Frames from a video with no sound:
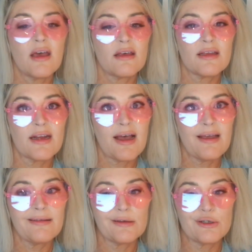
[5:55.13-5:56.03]
then I
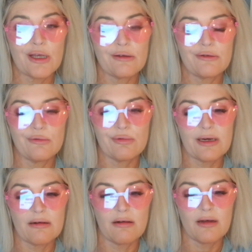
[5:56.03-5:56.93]
suggest you
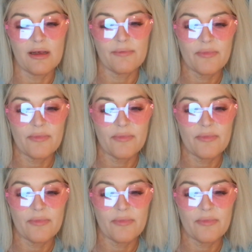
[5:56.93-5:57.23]
read on.